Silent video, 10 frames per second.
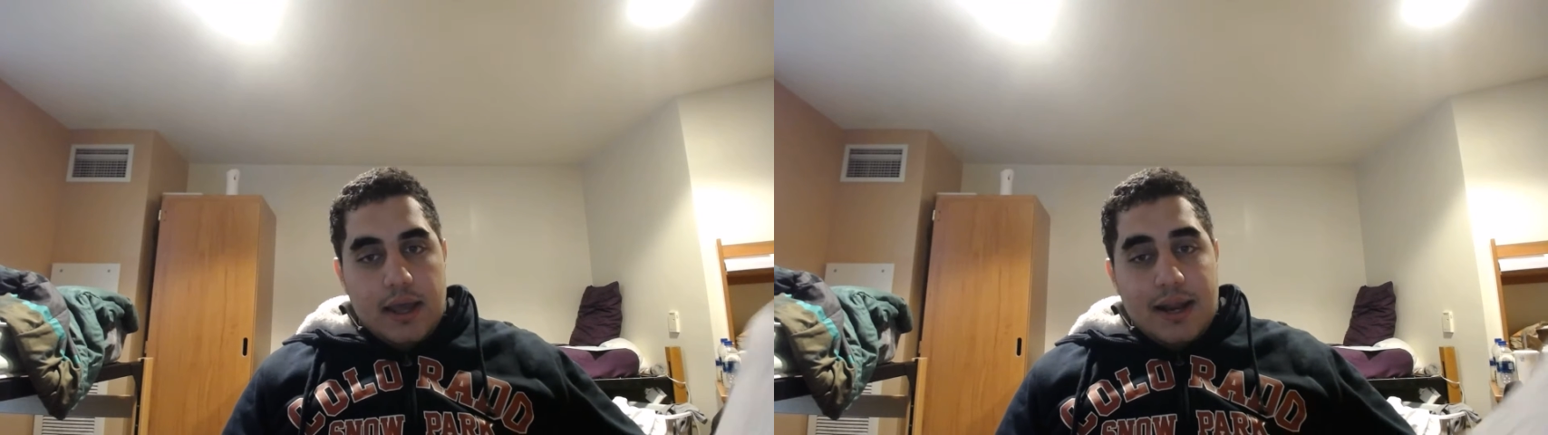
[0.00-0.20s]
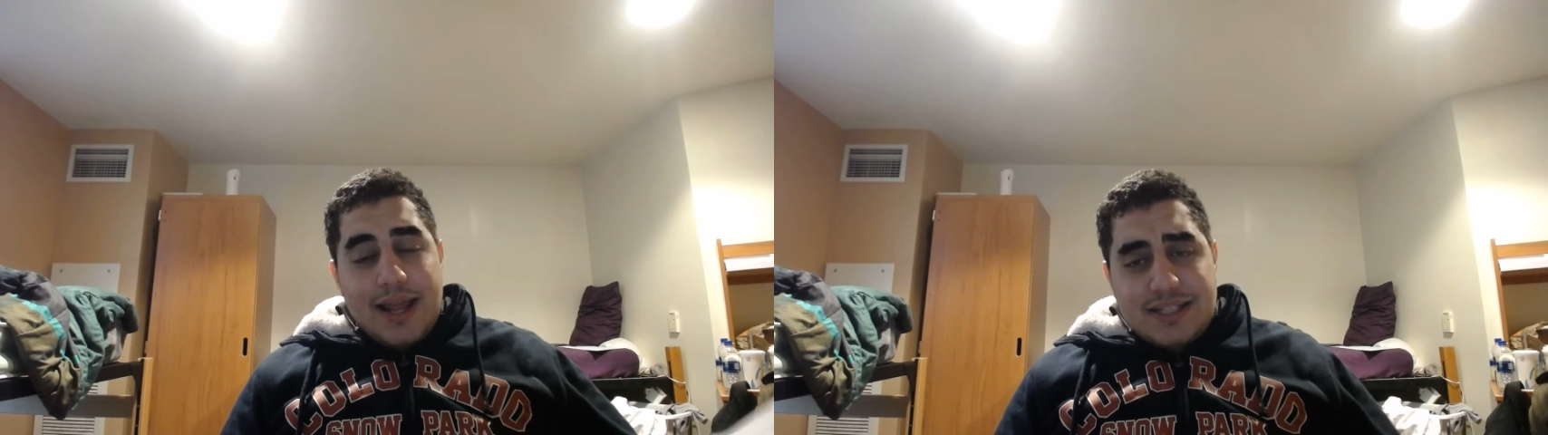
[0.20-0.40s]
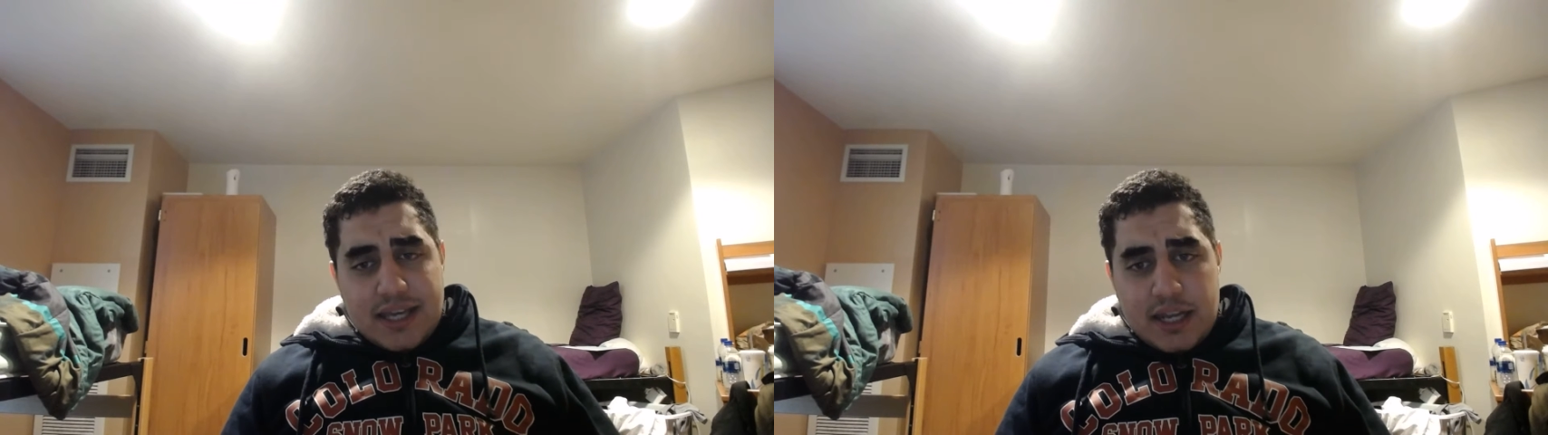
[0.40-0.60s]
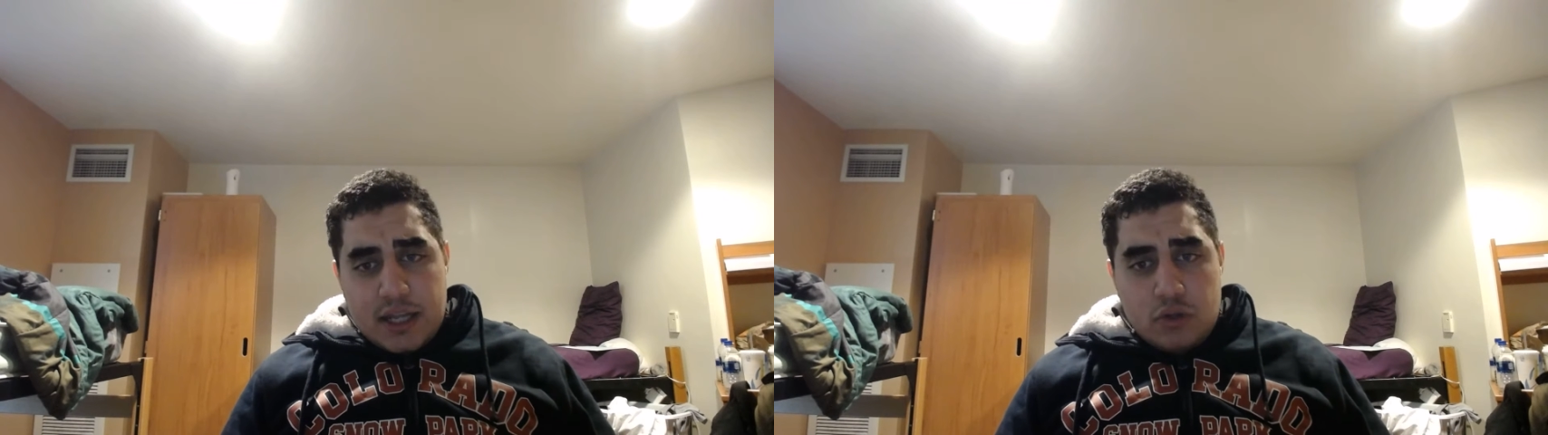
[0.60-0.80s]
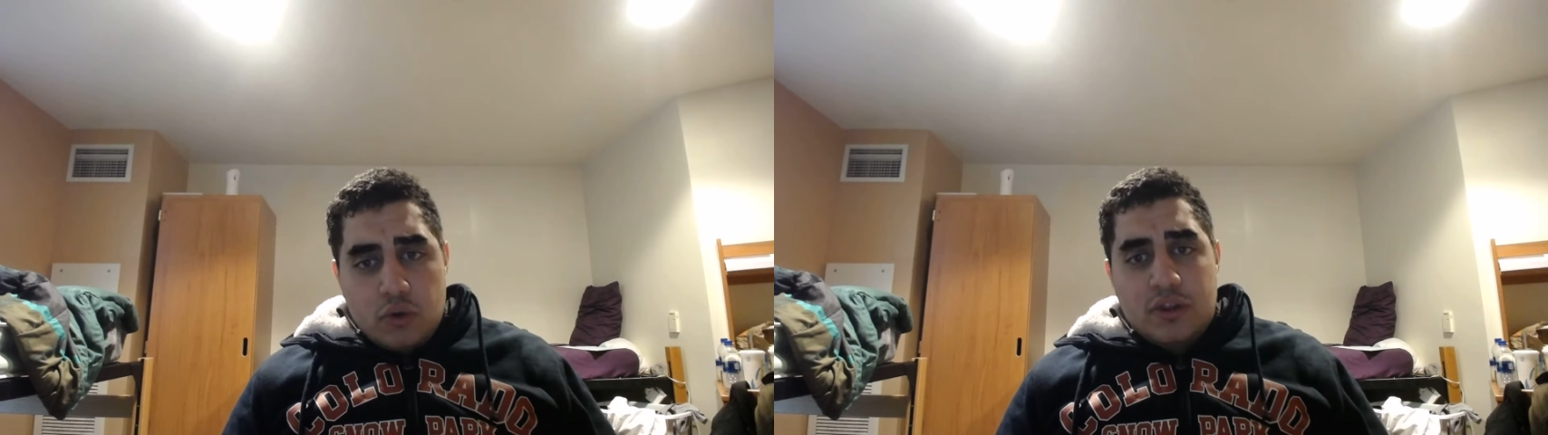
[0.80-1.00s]
let's get
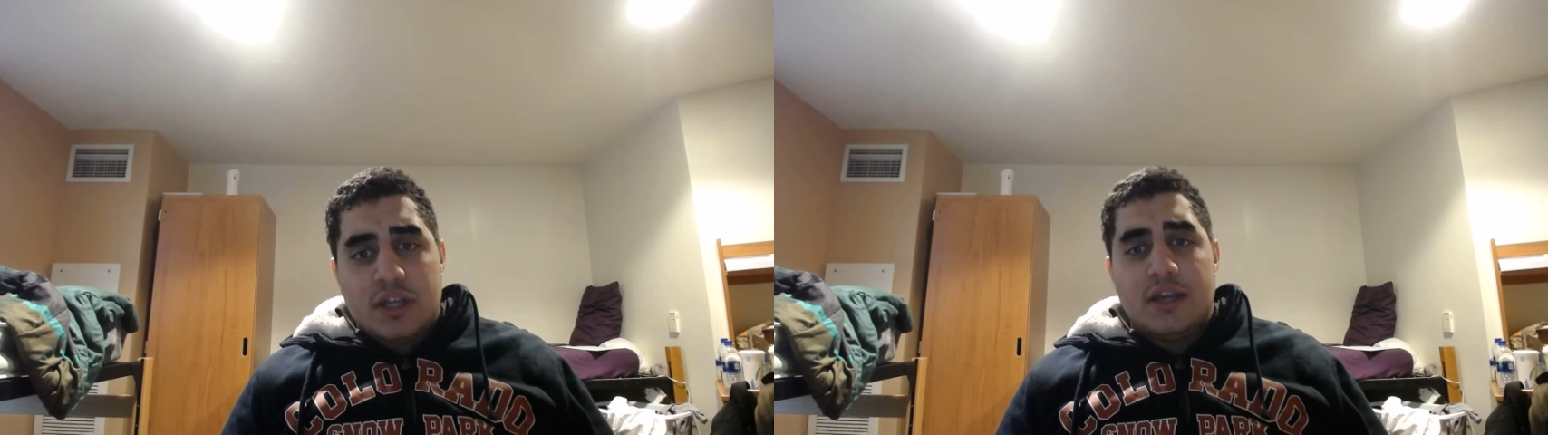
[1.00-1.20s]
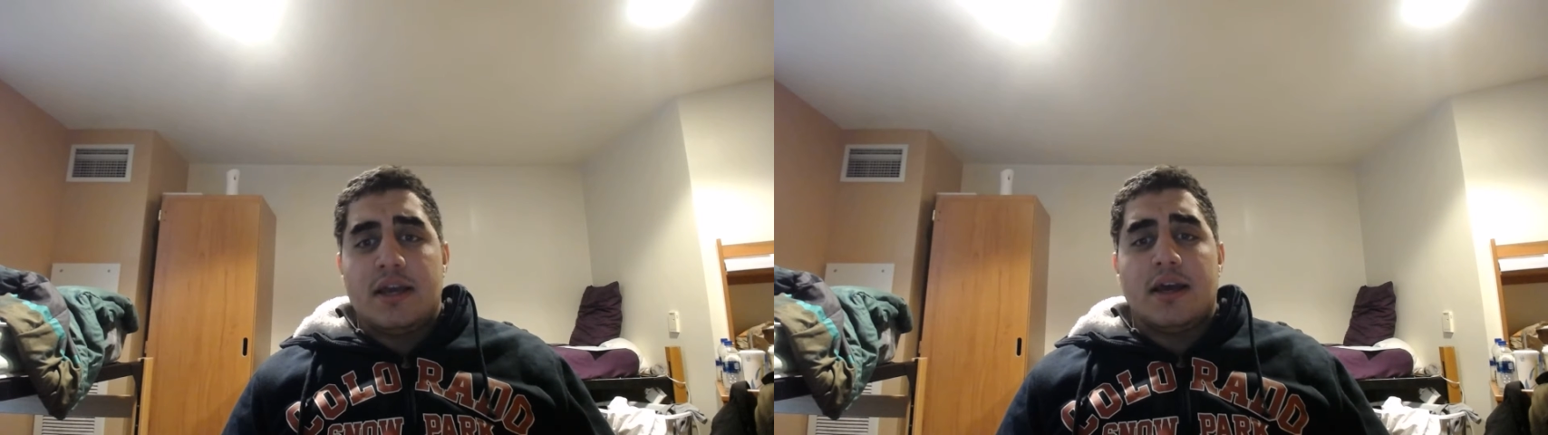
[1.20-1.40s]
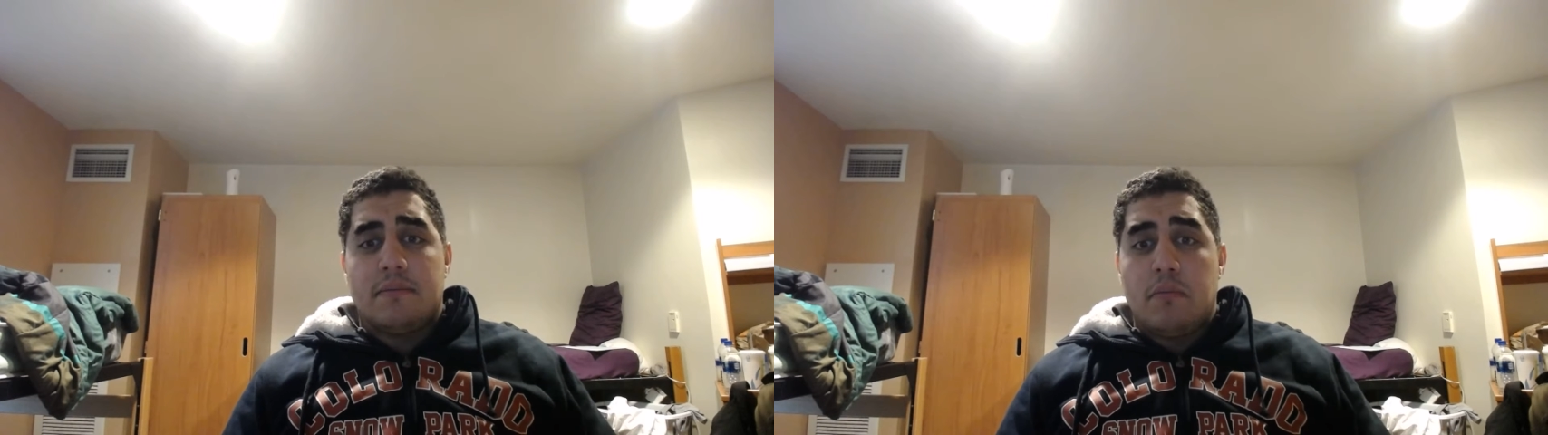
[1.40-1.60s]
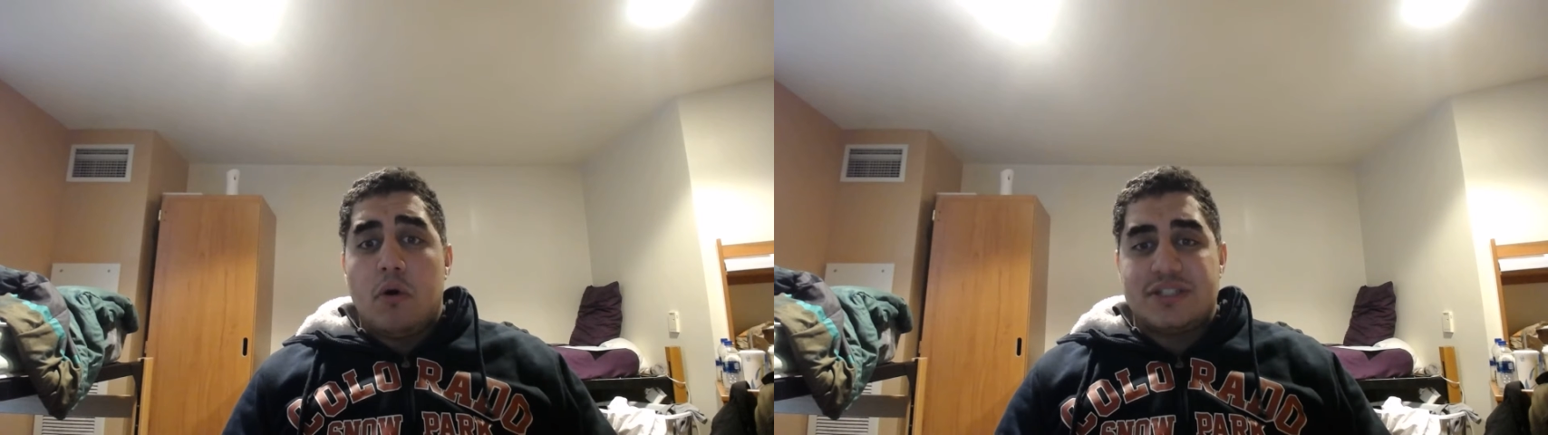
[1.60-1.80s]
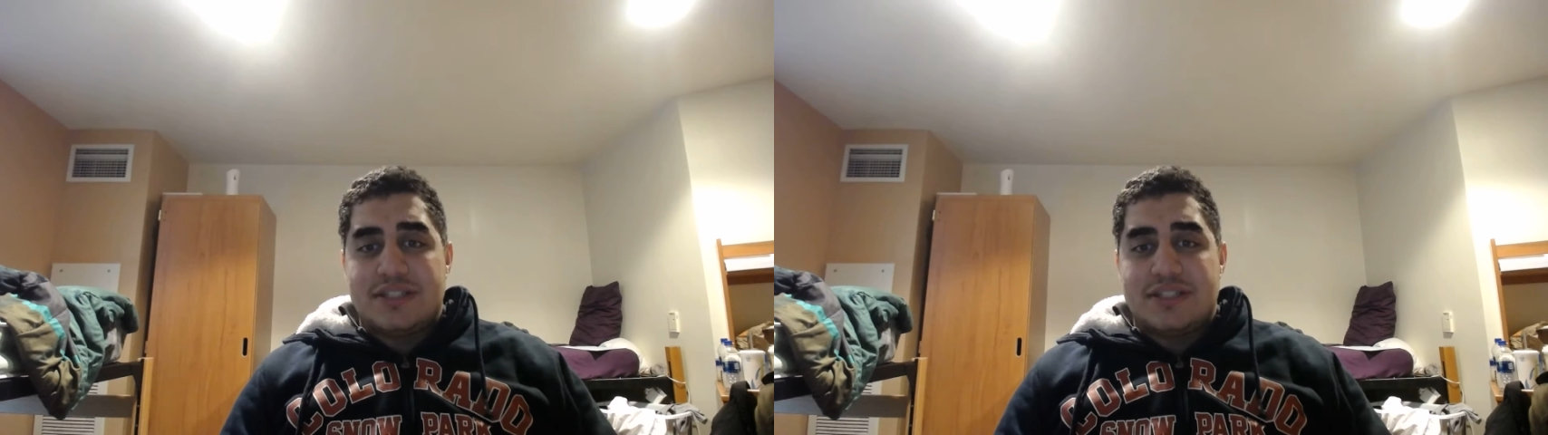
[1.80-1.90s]
into the most